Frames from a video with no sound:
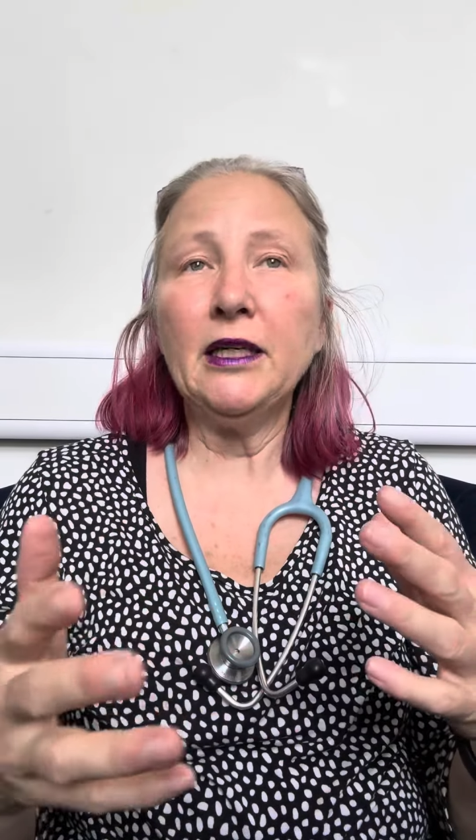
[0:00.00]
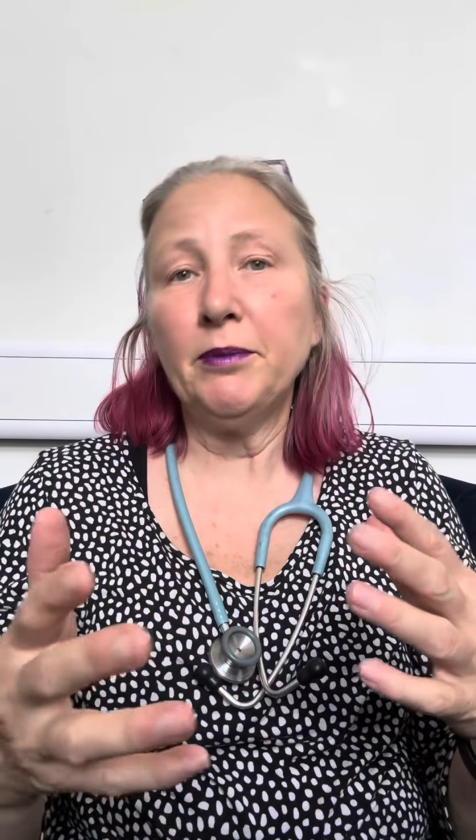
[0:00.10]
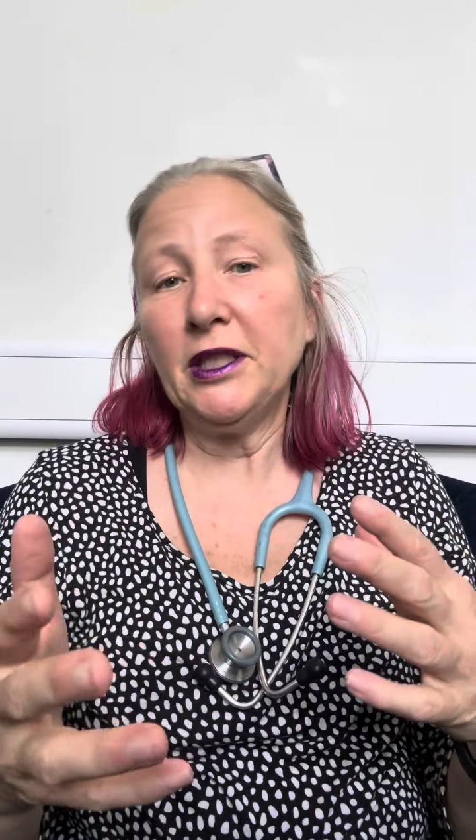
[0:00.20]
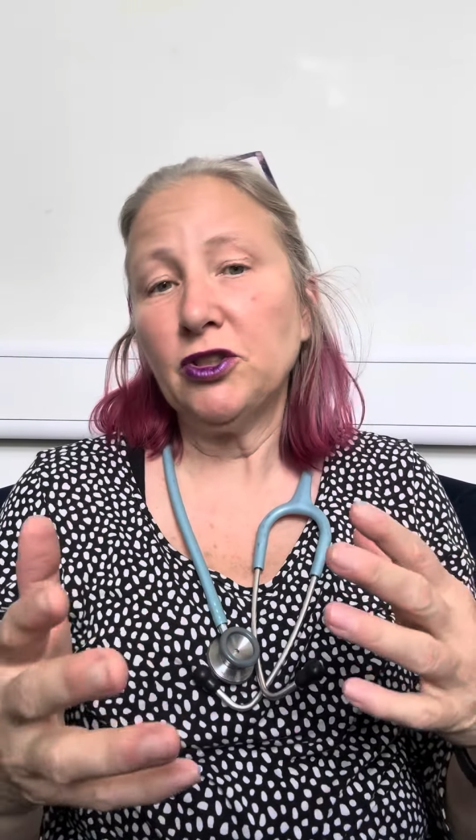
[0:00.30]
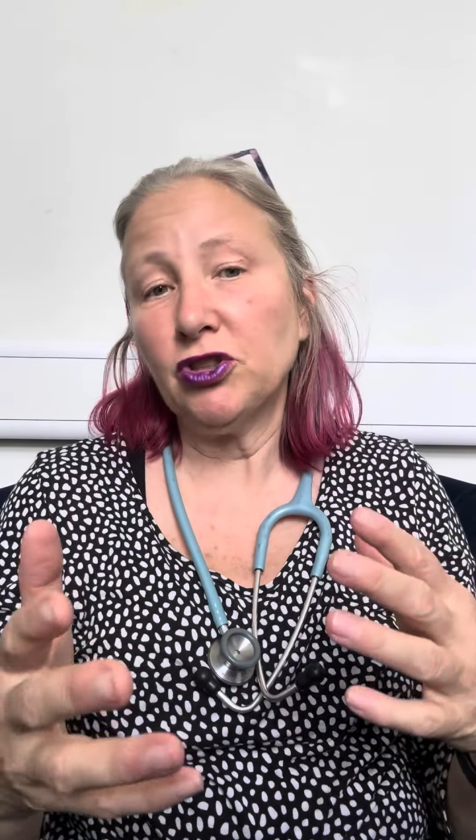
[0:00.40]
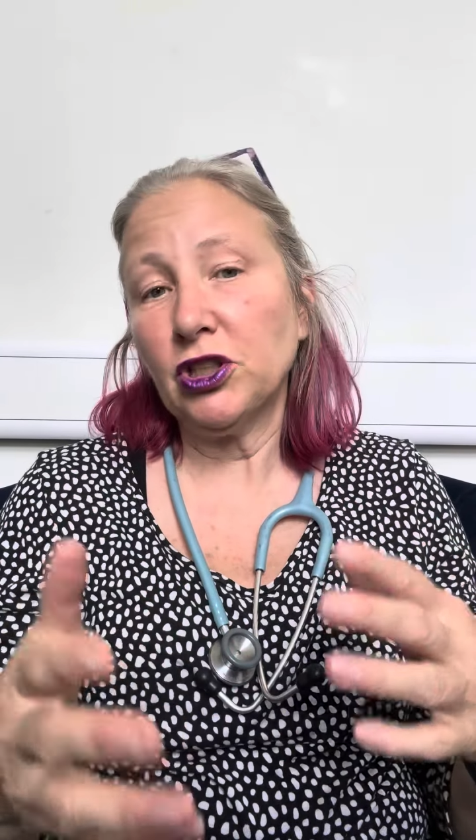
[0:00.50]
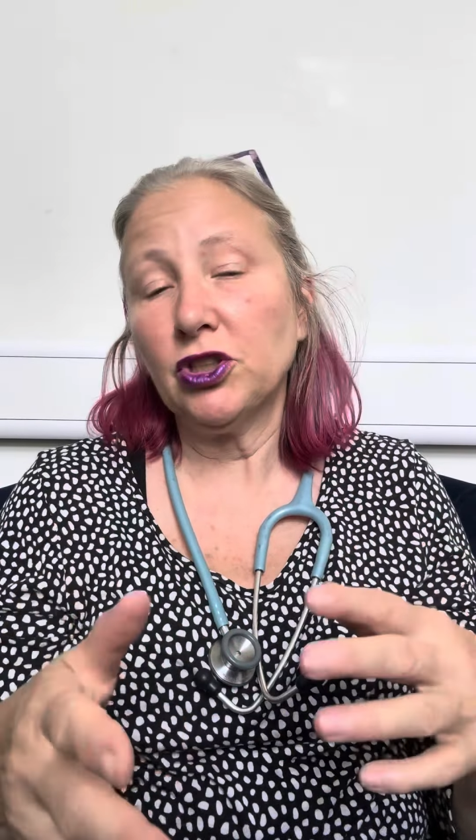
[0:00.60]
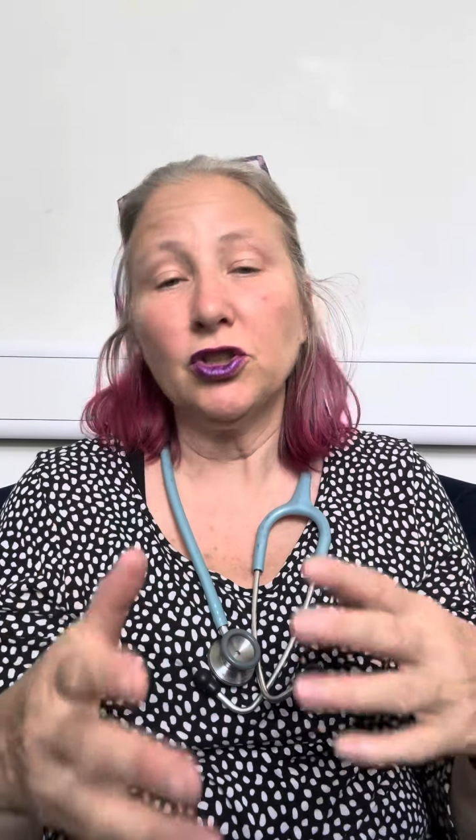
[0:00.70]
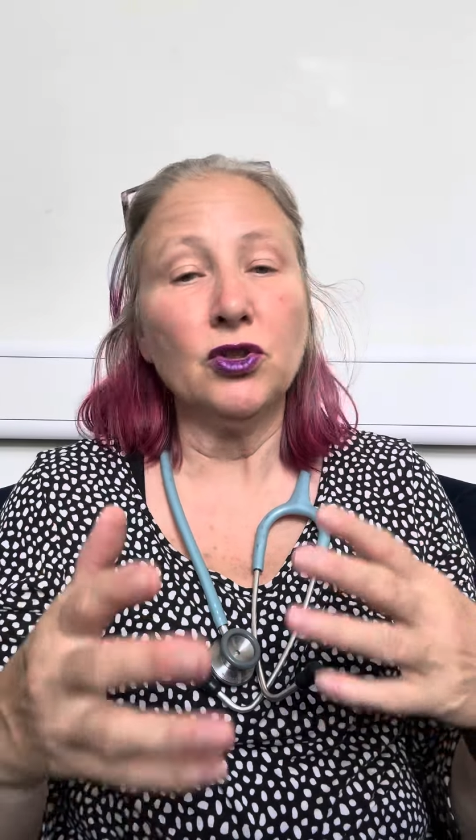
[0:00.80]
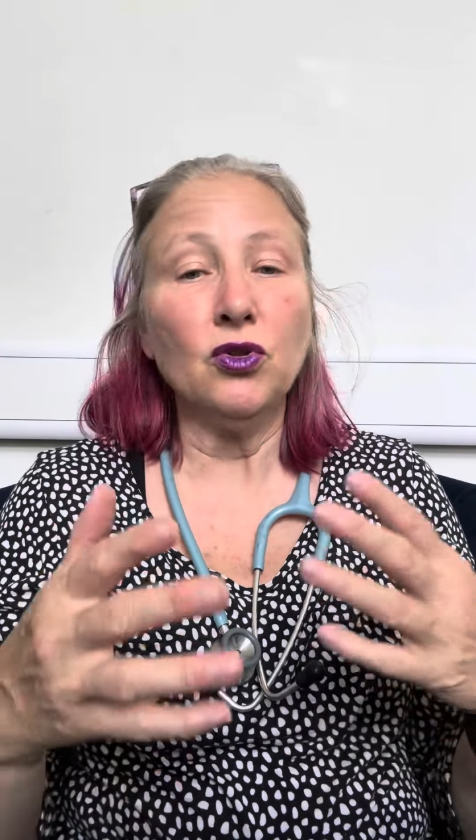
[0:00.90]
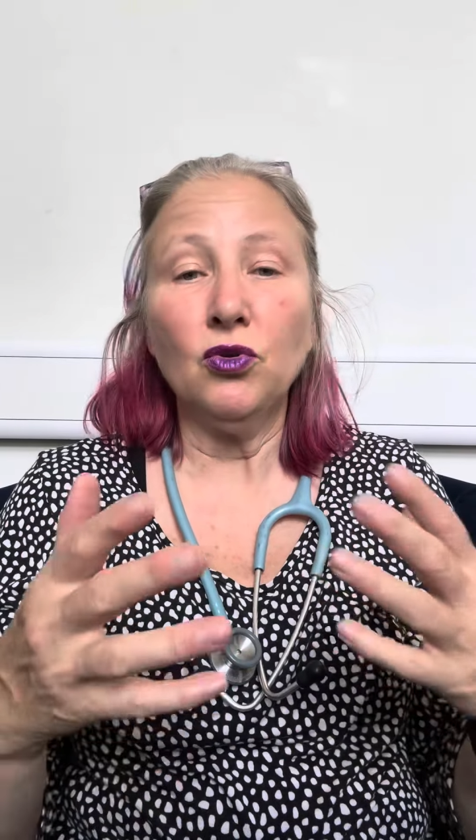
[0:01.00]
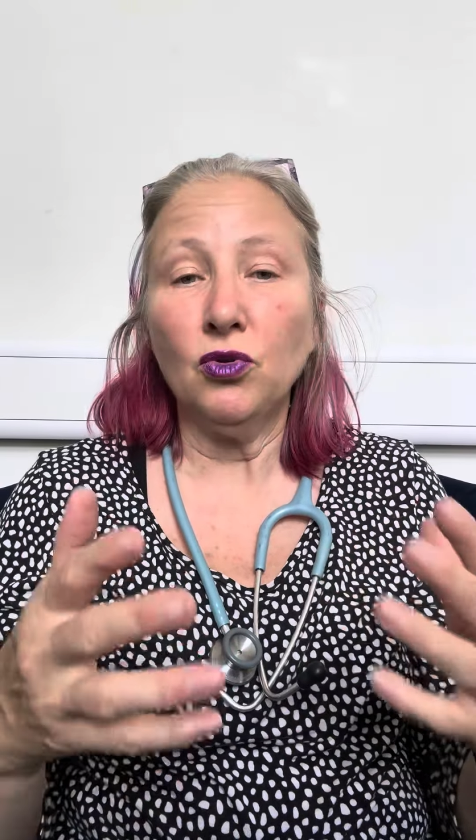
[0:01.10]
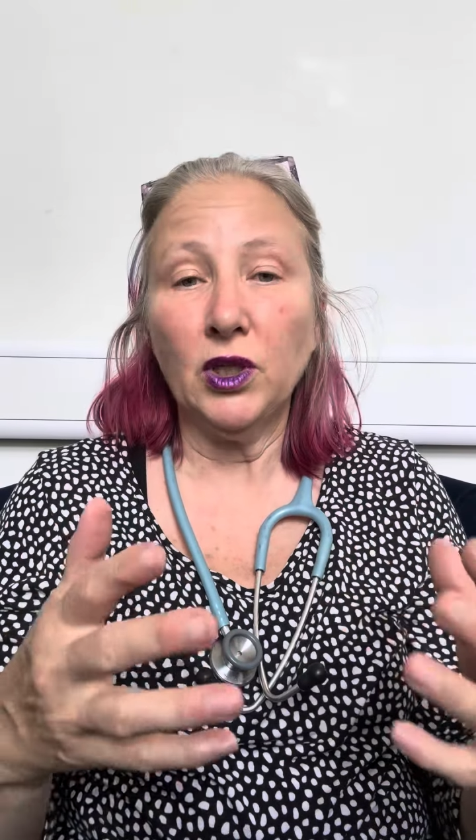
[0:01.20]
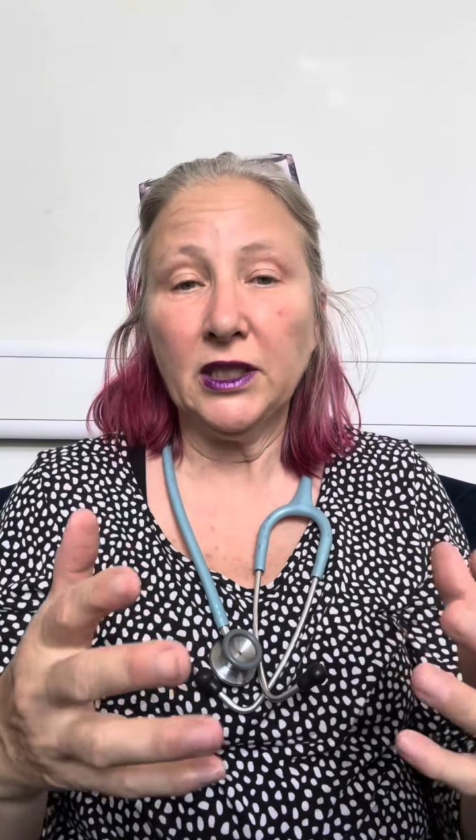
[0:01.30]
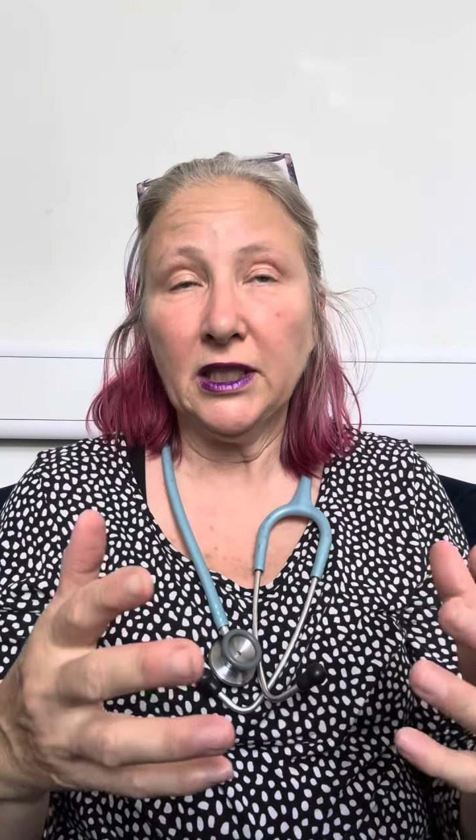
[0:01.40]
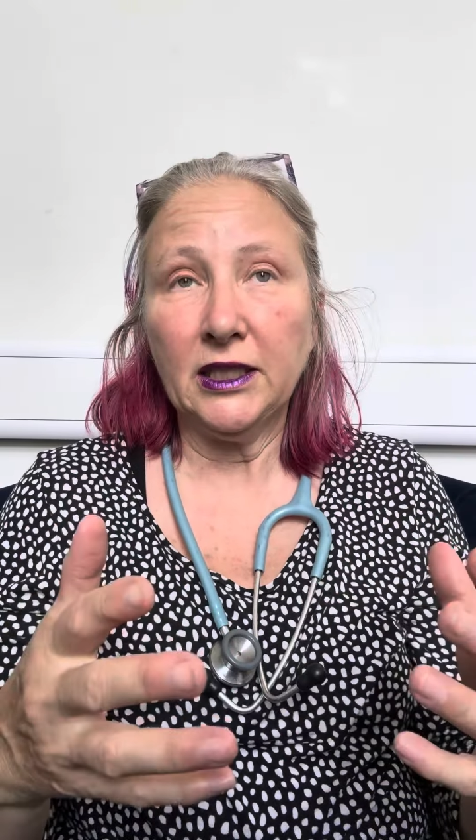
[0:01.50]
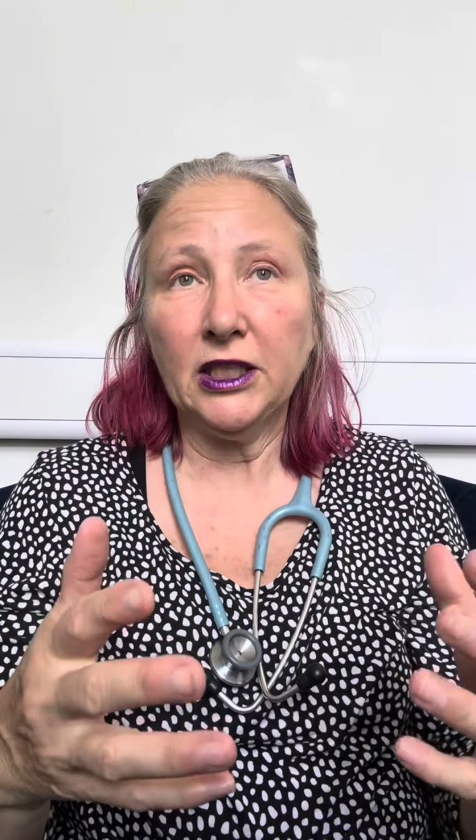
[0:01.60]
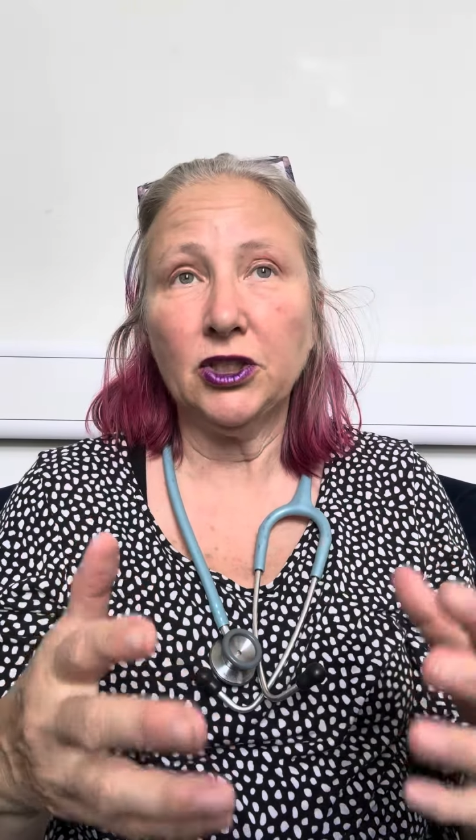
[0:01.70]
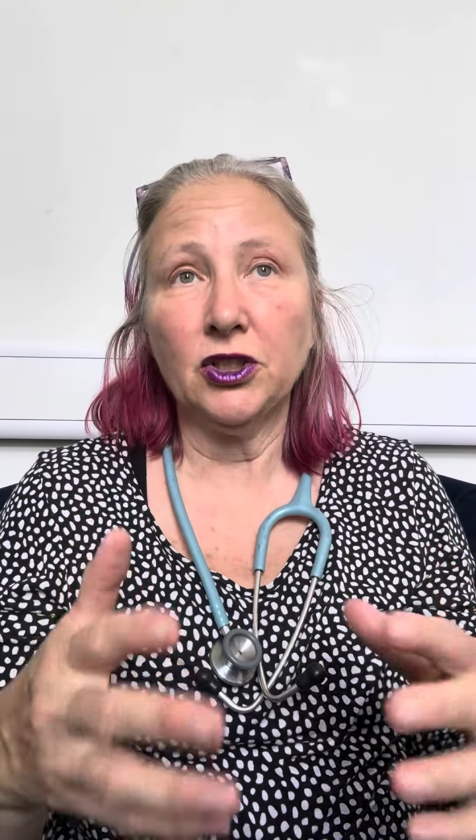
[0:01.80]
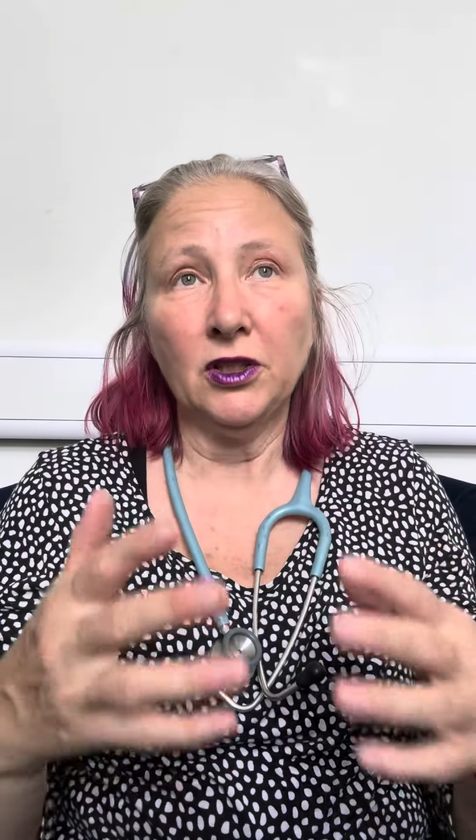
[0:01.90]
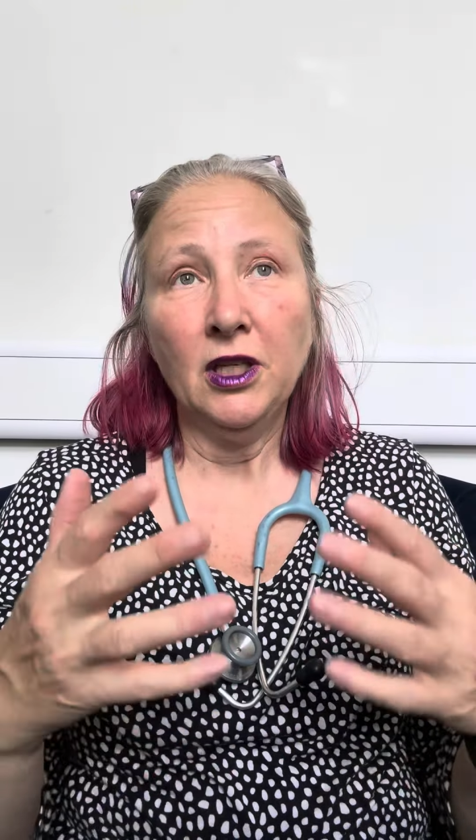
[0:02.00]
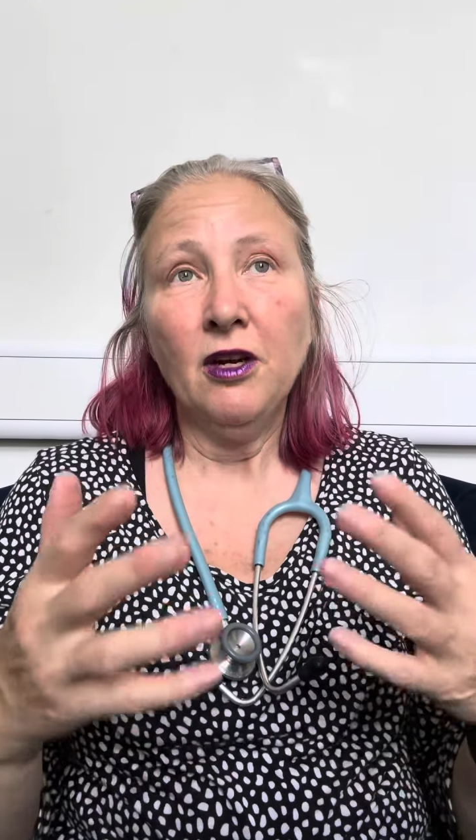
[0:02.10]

a paediatrician or a dietitian